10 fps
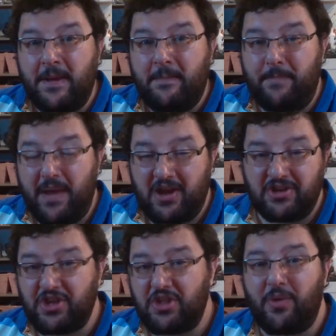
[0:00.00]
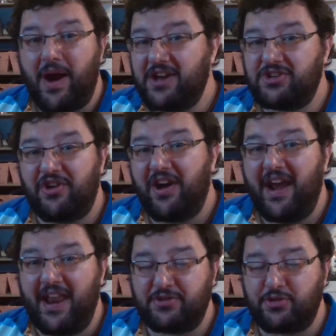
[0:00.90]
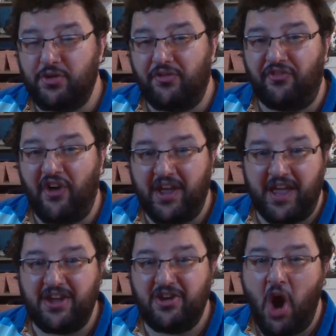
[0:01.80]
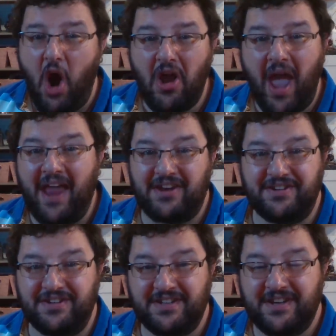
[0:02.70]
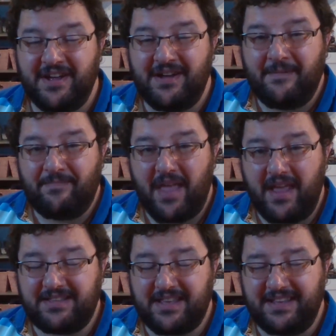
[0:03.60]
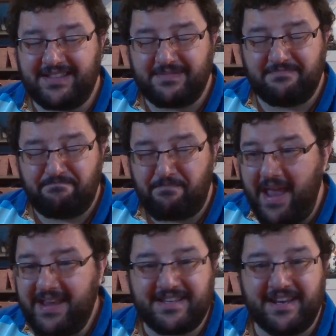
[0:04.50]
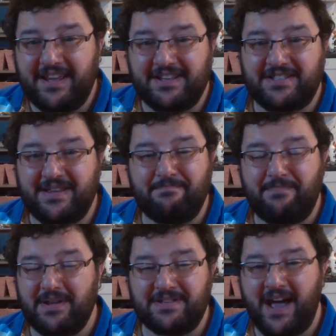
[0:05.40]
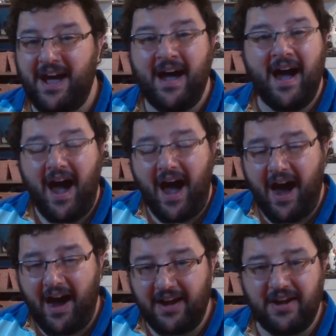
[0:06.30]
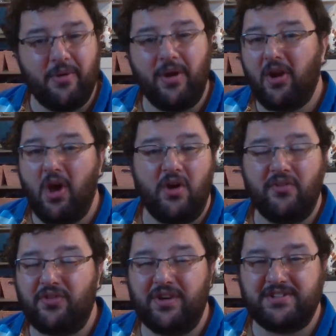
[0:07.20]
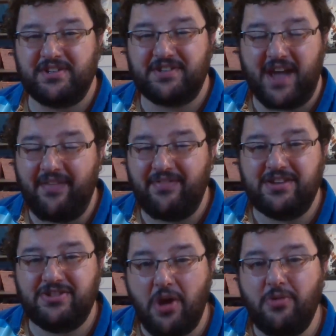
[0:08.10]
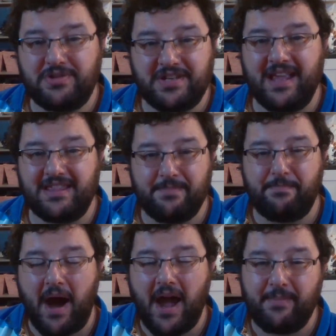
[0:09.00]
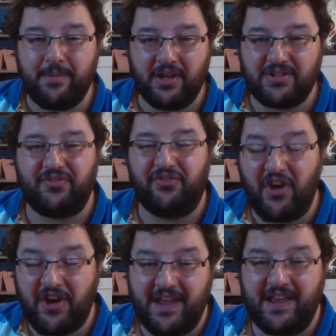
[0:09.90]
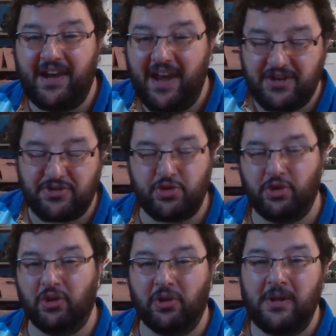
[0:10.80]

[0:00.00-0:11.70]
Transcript: Because otherwise you're a literal fucking cockend. It's basically as simple as that. I know a lot of Christians and they don't take the Bible as fucking literal.